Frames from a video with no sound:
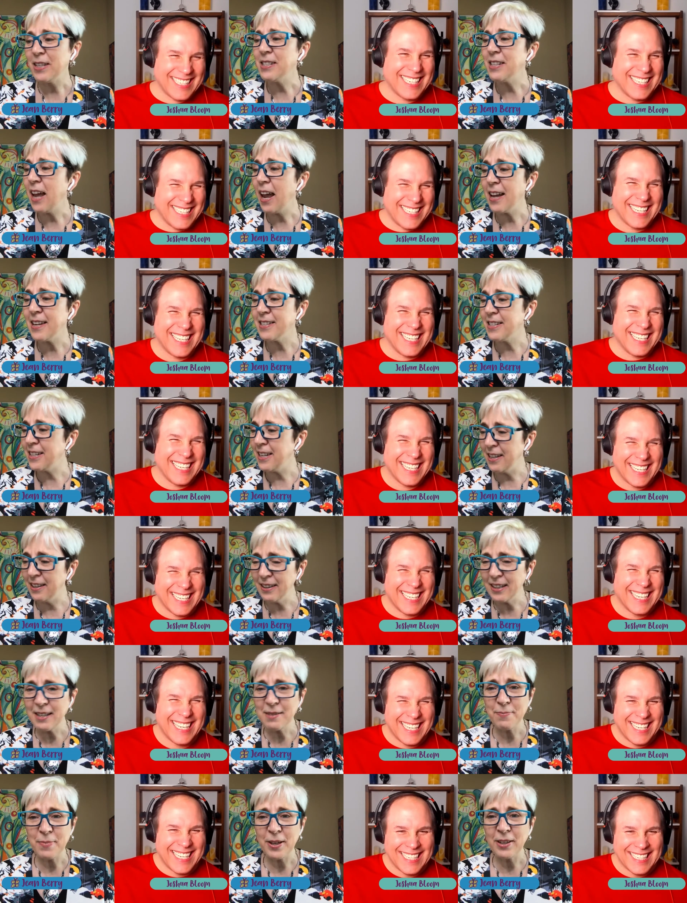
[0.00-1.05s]
Speaker 1: This has
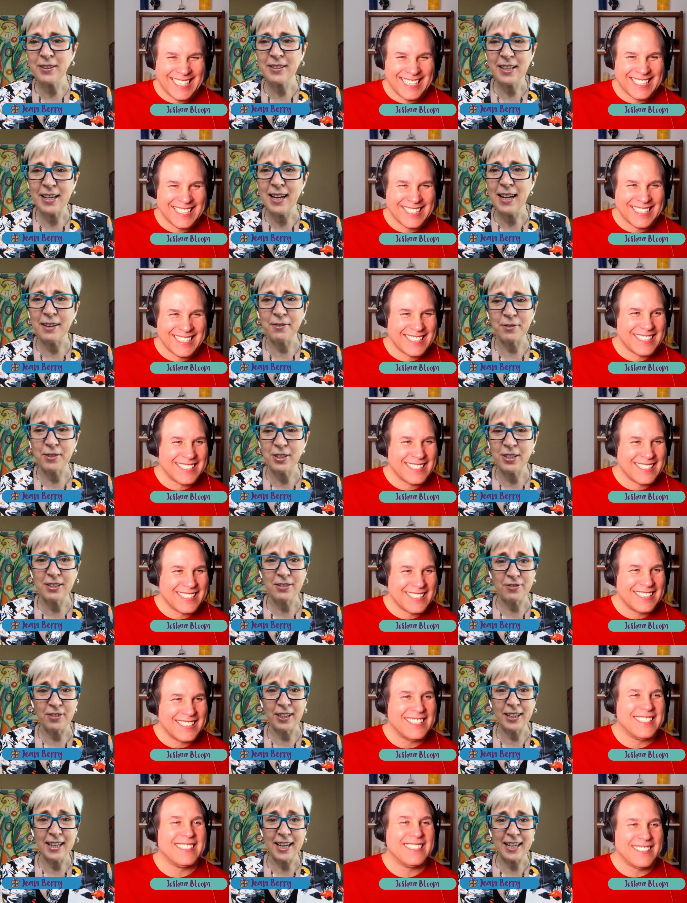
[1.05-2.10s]
healing built in, which
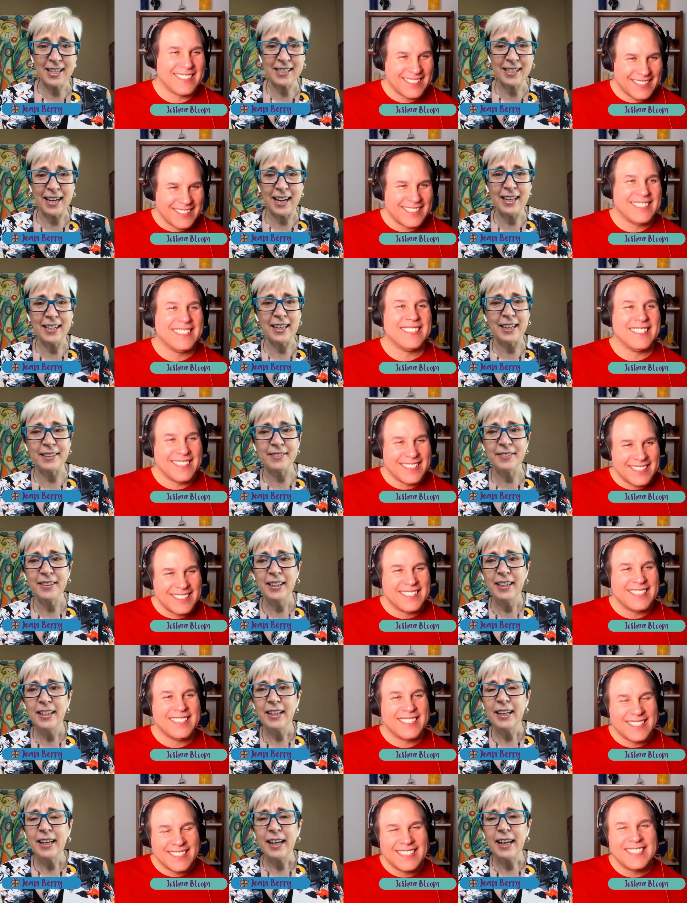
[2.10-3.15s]
is really exciting.
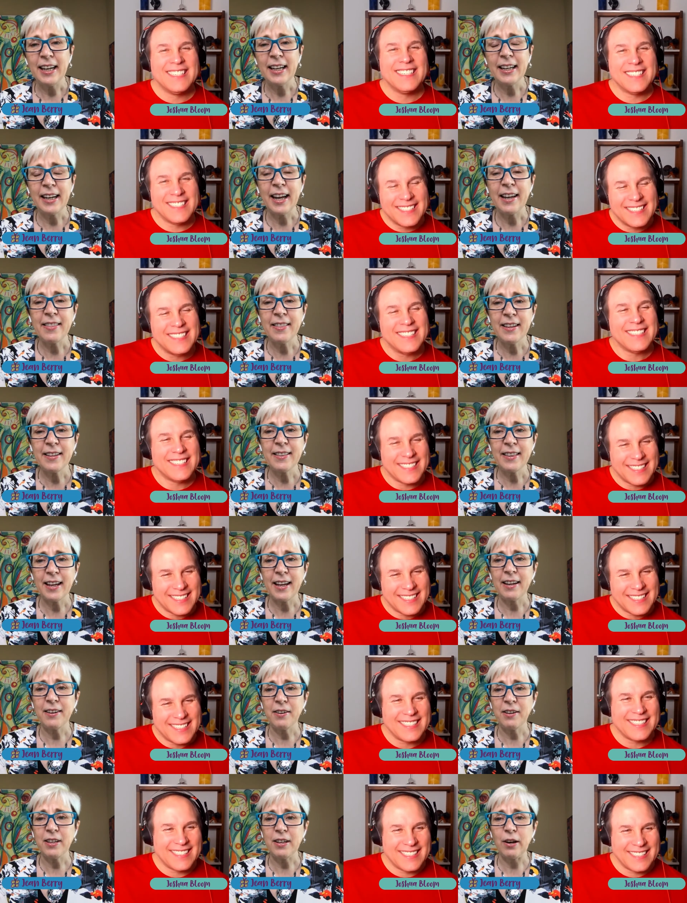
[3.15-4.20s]
And I think
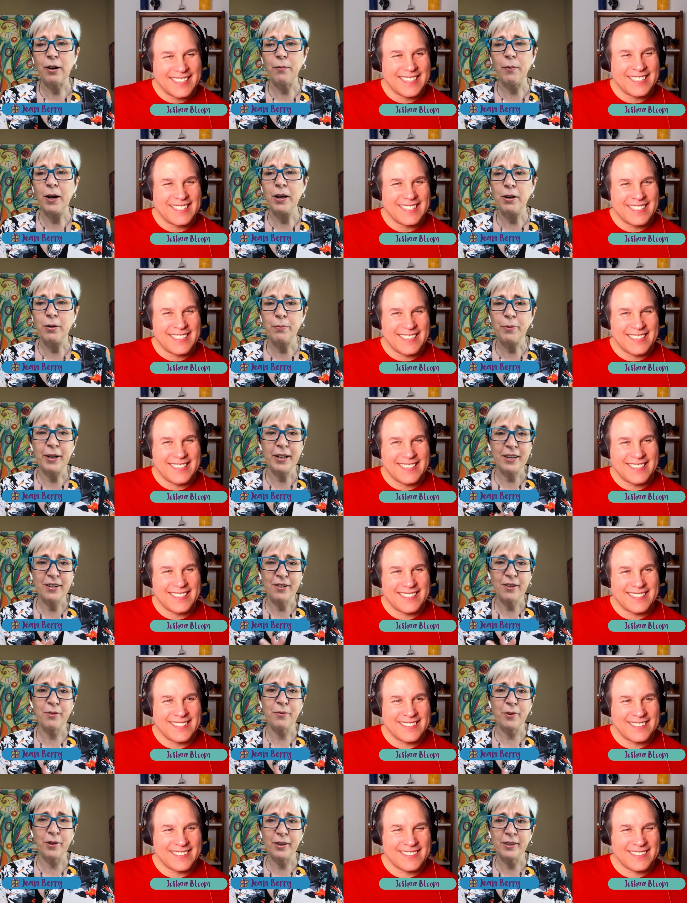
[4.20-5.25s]
that you know what you're bringing
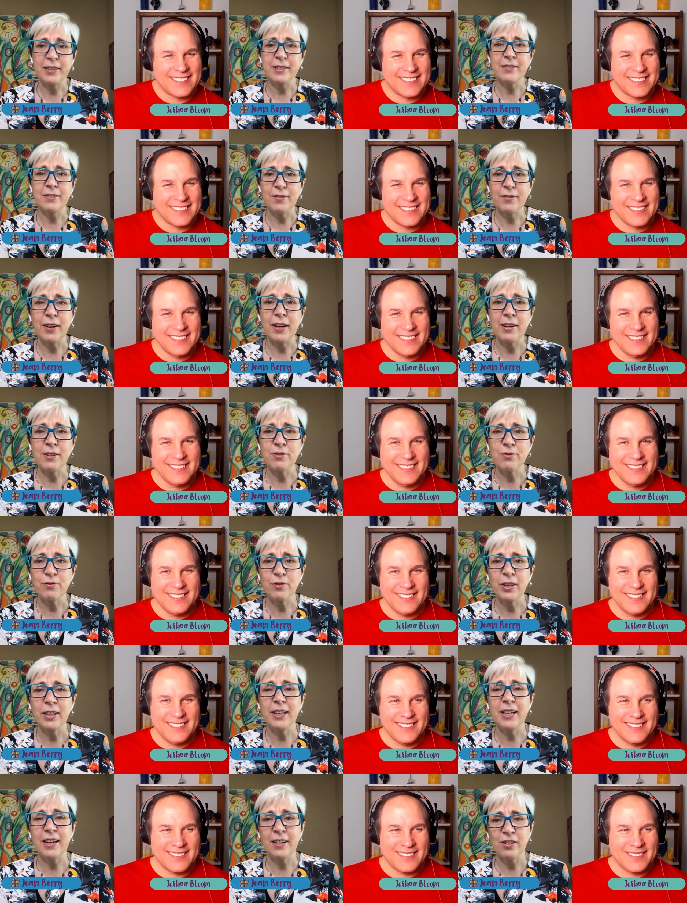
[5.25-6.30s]
to the world is is
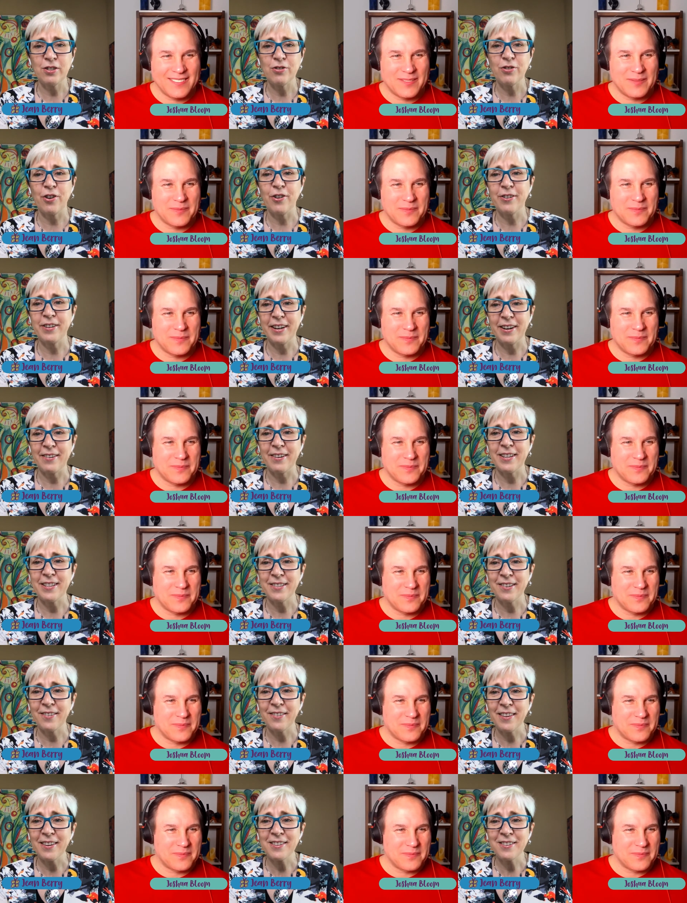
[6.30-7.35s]
really extraordinary.
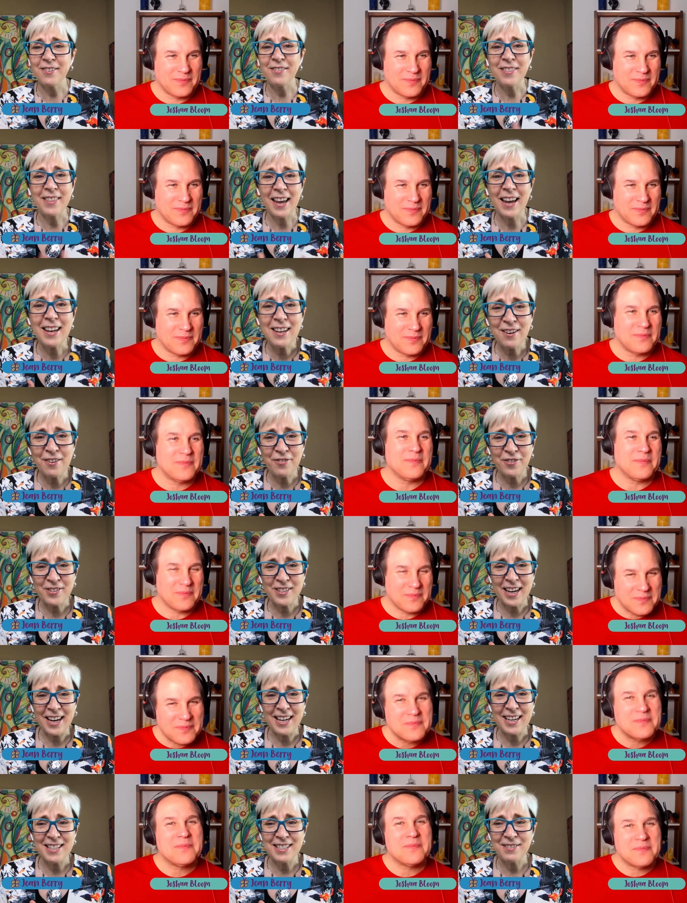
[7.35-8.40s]
So so thank you for
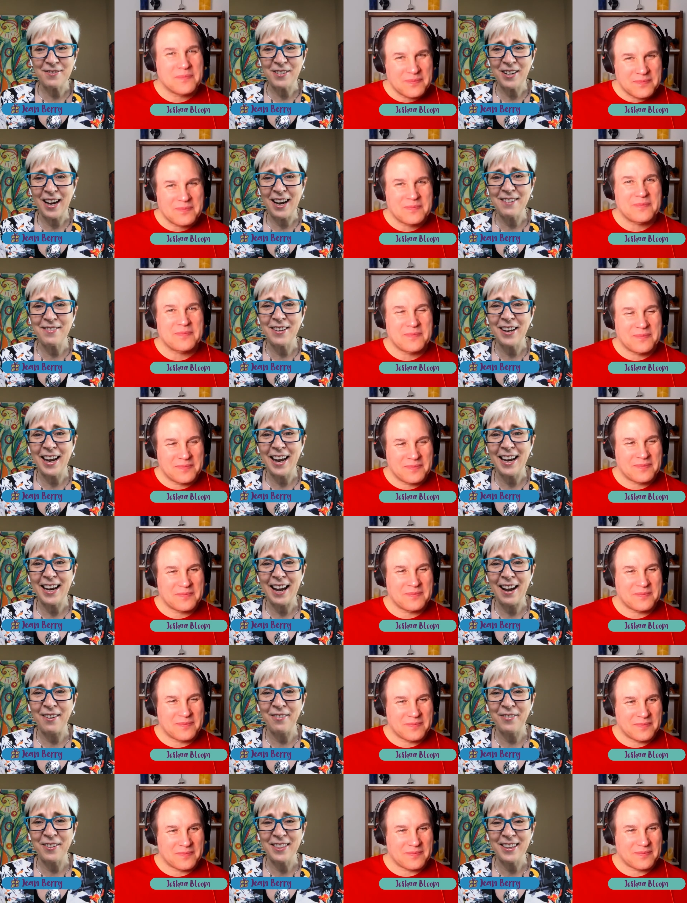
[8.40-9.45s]
taking some time to
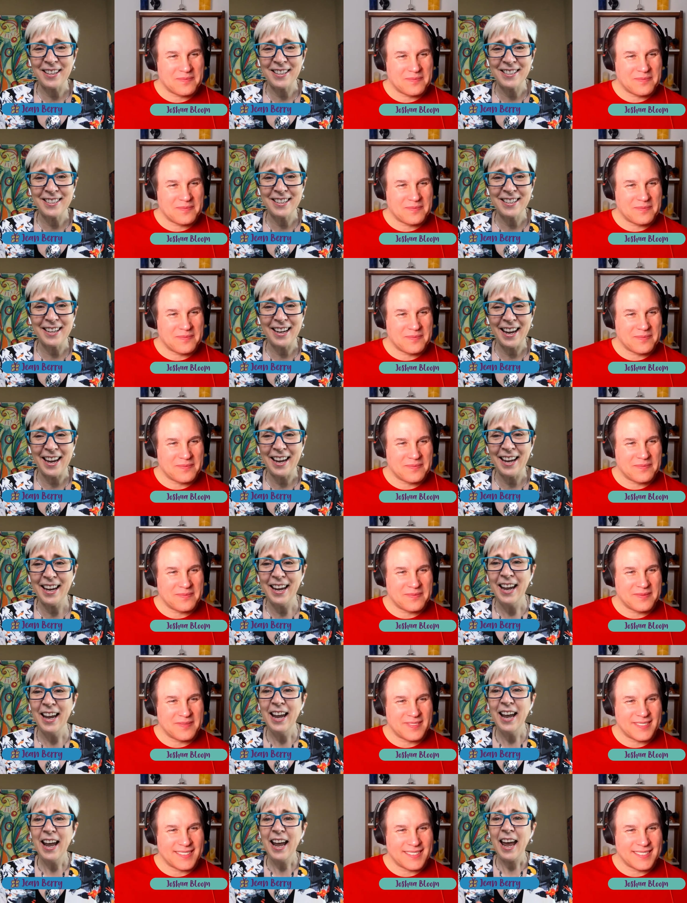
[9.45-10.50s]
hang out with us today,
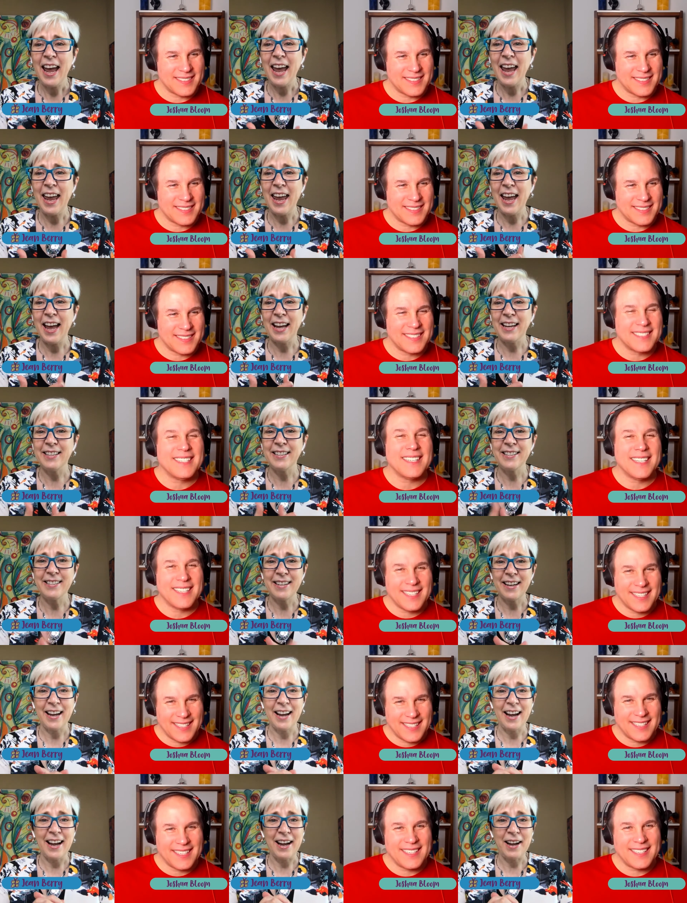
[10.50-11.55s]
and
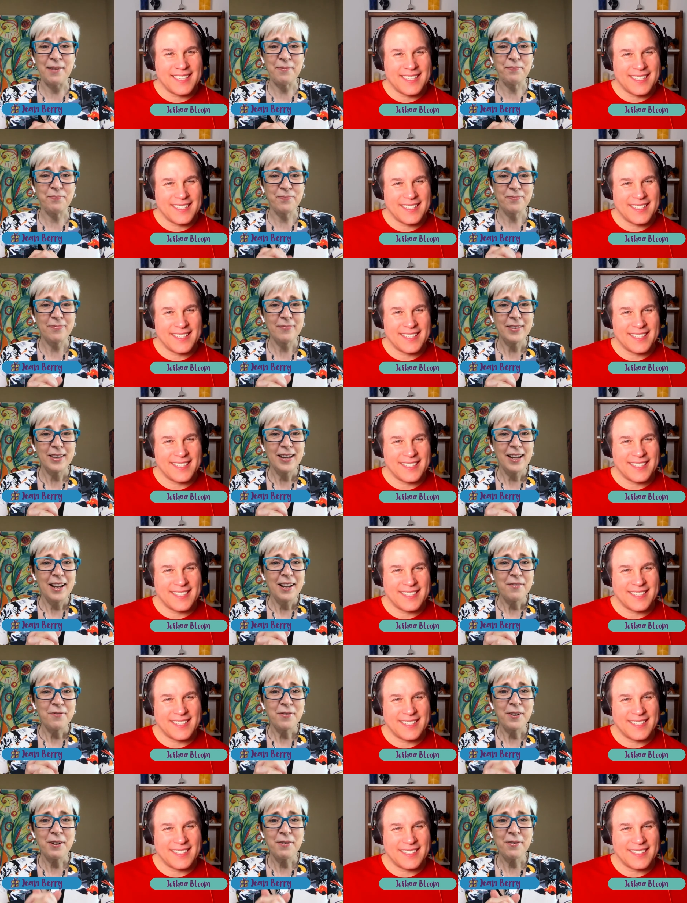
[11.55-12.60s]
um,
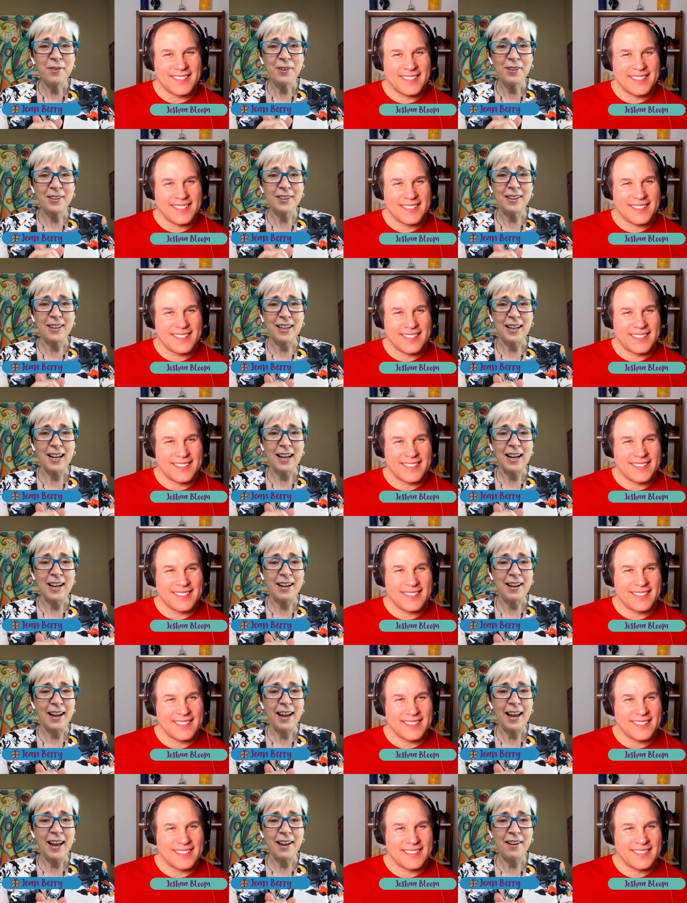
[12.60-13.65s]
we will
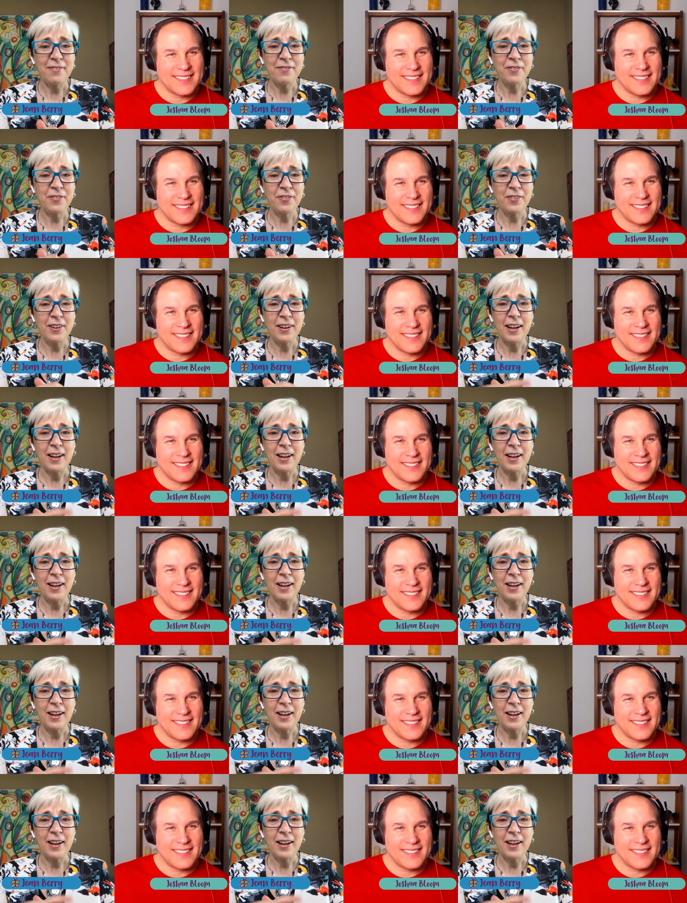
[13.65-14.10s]
uh, have